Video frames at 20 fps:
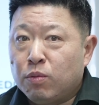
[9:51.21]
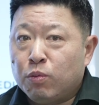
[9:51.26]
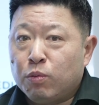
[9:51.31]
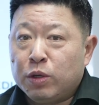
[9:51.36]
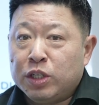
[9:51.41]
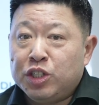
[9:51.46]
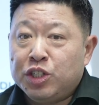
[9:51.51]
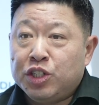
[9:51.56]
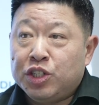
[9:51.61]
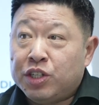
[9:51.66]

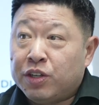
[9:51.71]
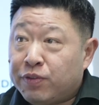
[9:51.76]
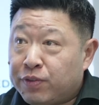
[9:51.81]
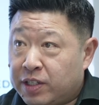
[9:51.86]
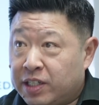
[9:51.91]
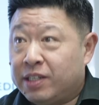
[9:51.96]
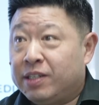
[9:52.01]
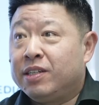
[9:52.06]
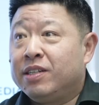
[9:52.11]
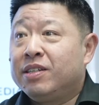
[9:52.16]
we
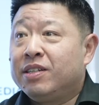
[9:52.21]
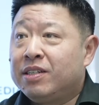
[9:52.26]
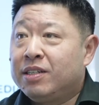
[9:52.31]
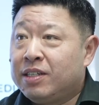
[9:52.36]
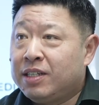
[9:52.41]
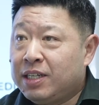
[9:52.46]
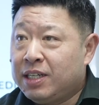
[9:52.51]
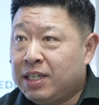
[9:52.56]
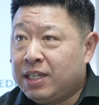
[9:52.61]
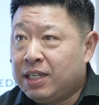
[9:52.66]
shifted
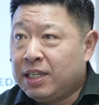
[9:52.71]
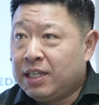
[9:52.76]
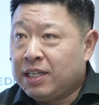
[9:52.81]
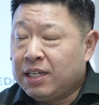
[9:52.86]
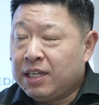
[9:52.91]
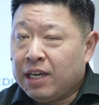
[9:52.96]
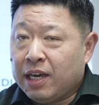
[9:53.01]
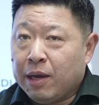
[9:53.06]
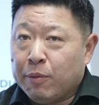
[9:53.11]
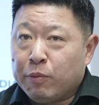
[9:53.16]

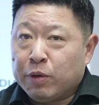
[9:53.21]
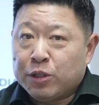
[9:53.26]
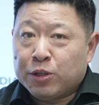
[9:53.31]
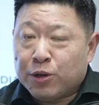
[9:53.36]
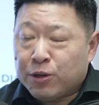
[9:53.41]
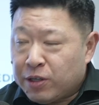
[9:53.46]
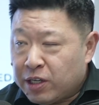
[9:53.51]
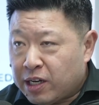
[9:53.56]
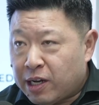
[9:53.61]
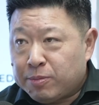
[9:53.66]
and we
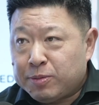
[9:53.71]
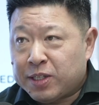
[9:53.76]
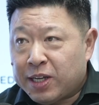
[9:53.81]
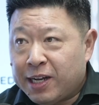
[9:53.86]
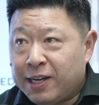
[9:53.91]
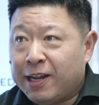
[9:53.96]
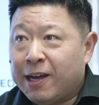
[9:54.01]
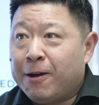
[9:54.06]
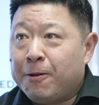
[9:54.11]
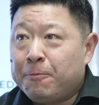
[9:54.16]
turned it
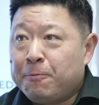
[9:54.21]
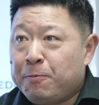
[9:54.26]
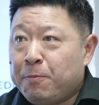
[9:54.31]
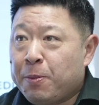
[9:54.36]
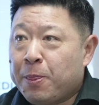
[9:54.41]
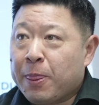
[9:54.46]
upside down.